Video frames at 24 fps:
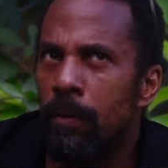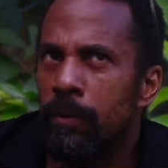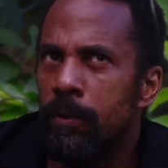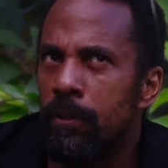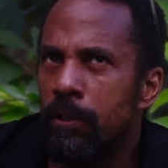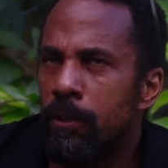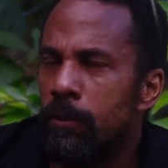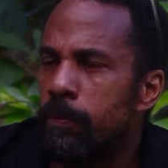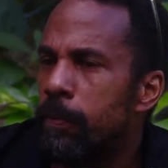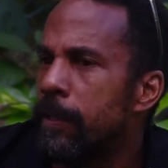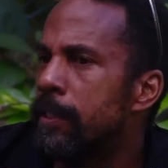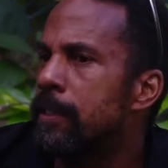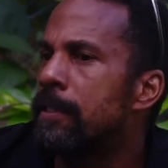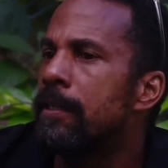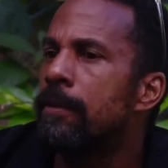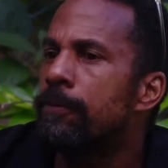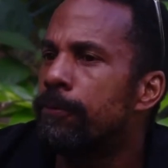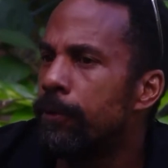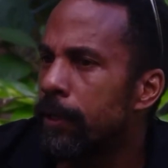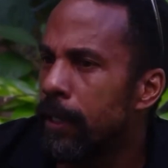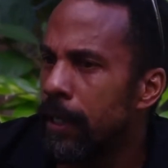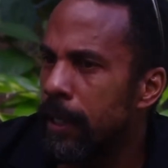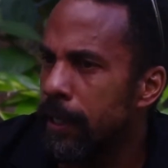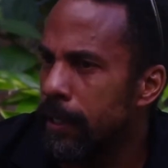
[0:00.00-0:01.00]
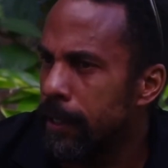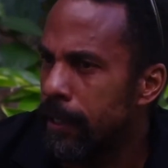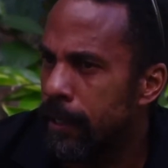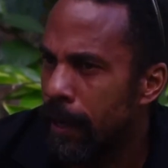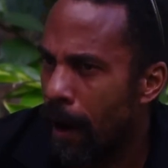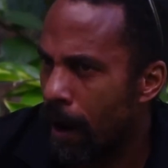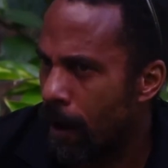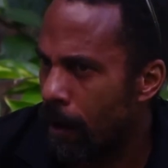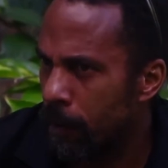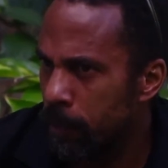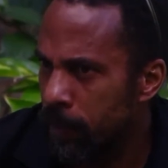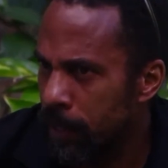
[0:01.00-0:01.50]
specifically
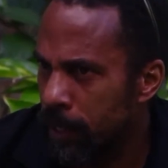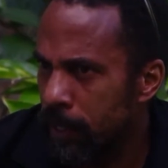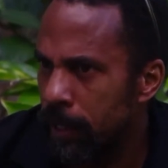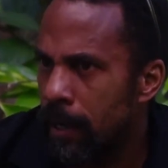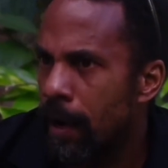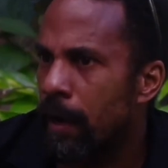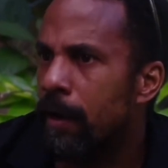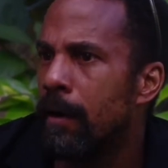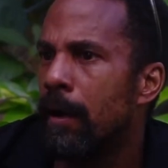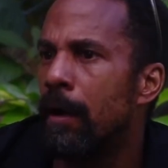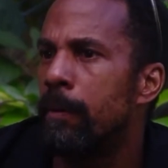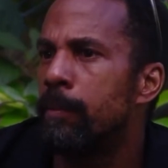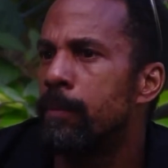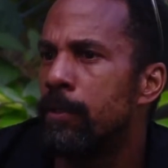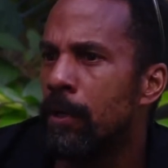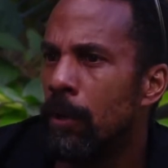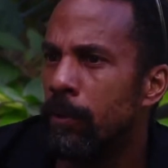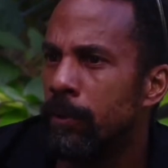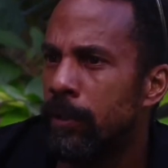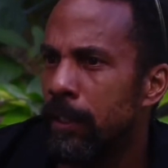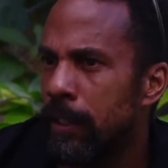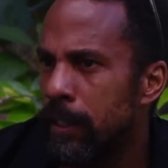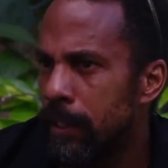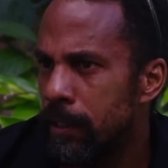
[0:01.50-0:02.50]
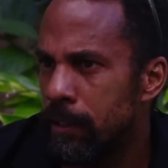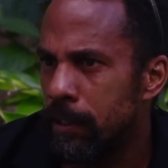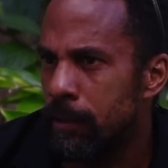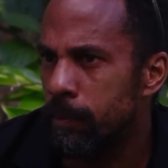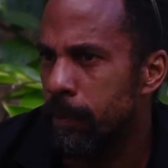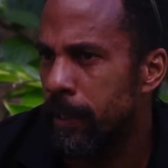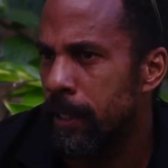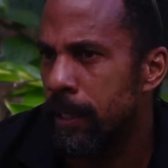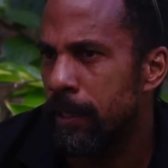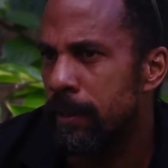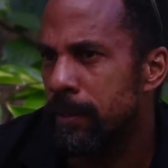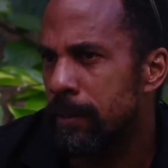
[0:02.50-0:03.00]
Caribbean, that comes out of this
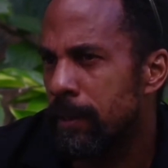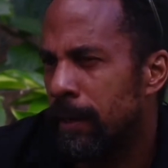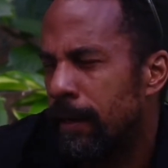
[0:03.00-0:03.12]
place?